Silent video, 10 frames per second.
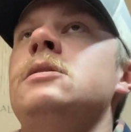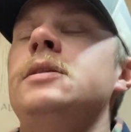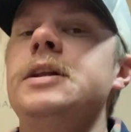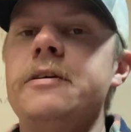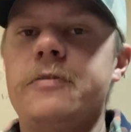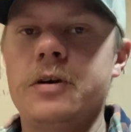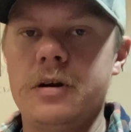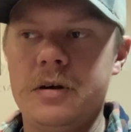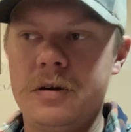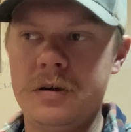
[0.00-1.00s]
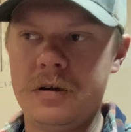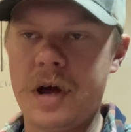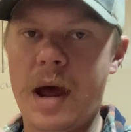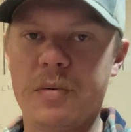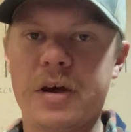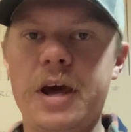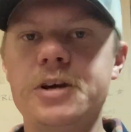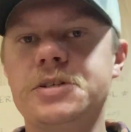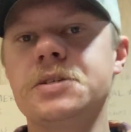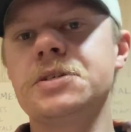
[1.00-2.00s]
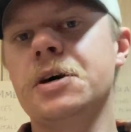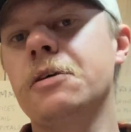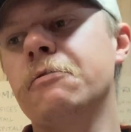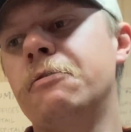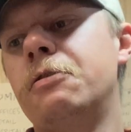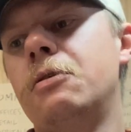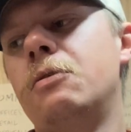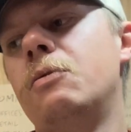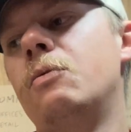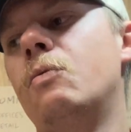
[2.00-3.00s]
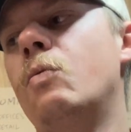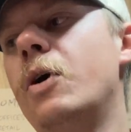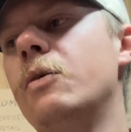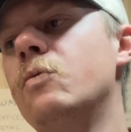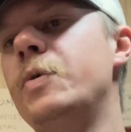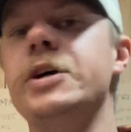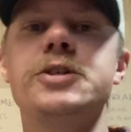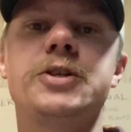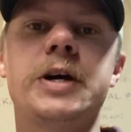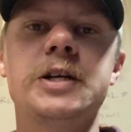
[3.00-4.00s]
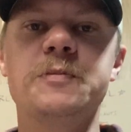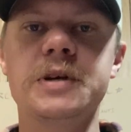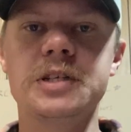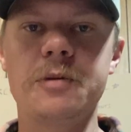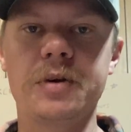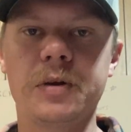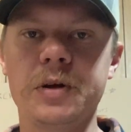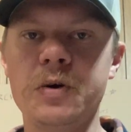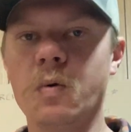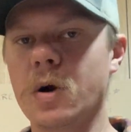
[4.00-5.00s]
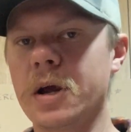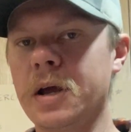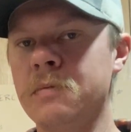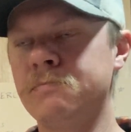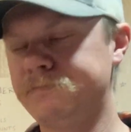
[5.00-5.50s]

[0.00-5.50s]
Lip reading: the different applications of what we as tradesmen typically do work in.